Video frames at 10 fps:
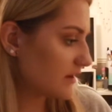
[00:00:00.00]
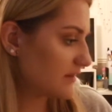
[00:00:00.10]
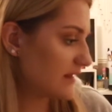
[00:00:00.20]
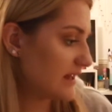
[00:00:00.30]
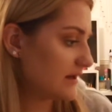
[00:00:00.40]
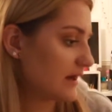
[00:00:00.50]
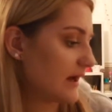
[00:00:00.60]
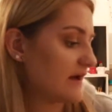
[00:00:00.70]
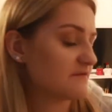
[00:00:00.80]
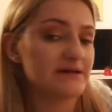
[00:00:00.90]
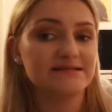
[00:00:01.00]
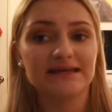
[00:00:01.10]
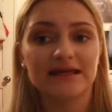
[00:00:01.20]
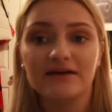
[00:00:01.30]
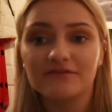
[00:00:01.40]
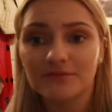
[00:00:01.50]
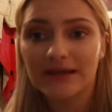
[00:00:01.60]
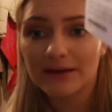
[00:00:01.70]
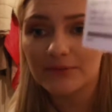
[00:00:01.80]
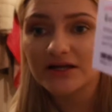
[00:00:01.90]
Then I have my ticket from
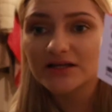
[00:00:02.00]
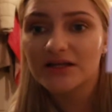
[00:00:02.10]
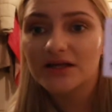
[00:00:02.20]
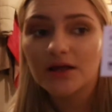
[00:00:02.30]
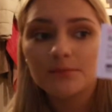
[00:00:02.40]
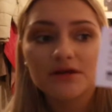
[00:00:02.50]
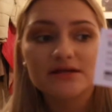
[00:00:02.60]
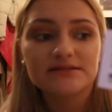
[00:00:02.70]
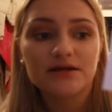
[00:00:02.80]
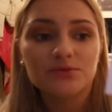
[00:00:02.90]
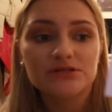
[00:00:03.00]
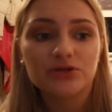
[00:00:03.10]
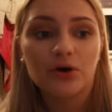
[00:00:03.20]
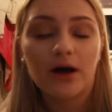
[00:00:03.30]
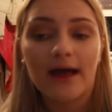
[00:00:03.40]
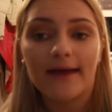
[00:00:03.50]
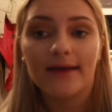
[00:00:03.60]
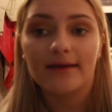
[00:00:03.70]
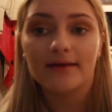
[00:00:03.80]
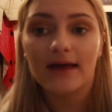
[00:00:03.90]
LACMA. Because I was not
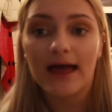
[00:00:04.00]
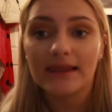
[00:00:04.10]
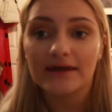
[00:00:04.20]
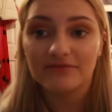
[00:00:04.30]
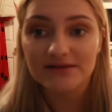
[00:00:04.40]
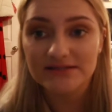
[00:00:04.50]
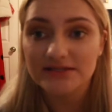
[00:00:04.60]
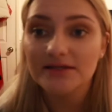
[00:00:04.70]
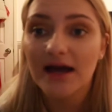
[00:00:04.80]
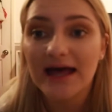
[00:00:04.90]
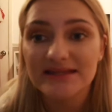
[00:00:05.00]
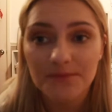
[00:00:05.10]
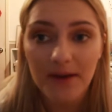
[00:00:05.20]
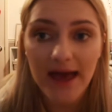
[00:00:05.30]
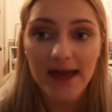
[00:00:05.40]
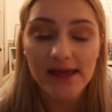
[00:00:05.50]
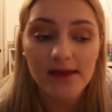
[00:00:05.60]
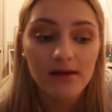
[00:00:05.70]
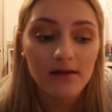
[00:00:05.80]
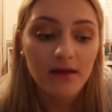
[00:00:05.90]
a L A resident, I had to
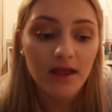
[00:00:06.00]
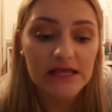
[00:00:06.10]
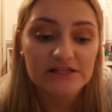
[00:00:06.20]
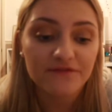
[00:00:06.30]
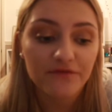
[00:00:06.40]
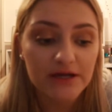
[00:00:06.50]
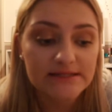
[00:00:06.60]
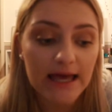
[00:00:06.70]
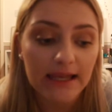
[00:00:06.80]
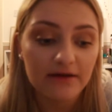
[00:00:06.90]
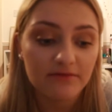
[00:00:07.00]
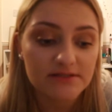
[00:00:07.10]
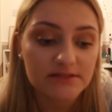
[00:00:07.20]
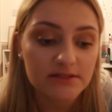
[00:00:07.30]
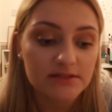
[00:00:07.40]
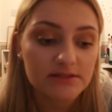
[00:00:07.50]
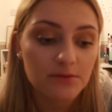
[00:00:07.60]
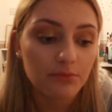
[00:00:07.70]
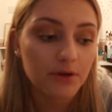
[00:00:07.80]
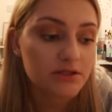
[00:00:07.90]
pay. It's free to L A residents,
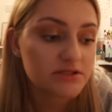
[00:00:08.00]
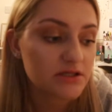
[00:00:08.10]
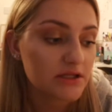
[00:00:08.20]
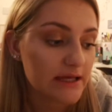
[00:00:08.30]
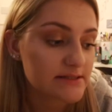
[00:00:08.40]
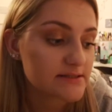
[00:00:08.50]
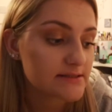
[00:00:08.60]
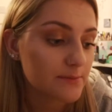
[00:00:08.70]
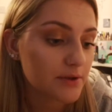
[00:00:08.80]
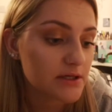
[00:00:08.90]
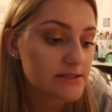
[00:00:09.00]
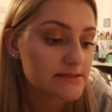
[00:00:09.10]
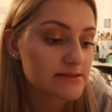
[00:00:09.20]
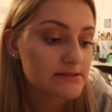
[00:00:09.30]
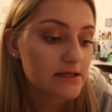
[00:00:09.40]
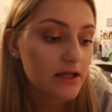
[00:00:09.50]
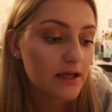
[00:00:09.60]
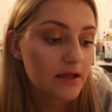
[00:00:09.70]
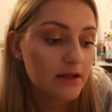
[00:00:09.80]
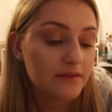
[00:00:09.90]
but yes, because
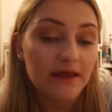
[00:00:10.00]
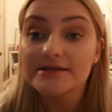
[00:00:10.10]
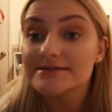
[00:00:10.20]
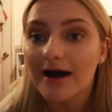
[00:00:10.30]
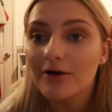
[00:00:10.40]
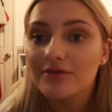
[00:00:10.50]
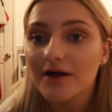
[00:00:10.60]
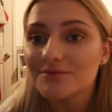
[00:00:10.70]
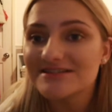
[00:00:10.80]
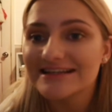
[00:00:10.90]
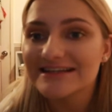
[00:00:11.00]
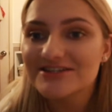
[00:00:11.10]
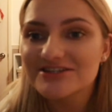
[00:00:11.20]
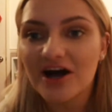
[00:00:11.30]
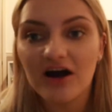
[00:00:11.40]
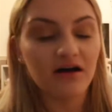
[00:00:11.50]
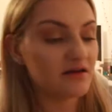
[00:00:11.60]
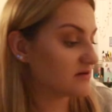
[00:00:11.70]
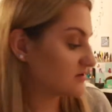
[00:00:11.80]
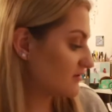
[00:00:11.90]
they could tell that I was English, I could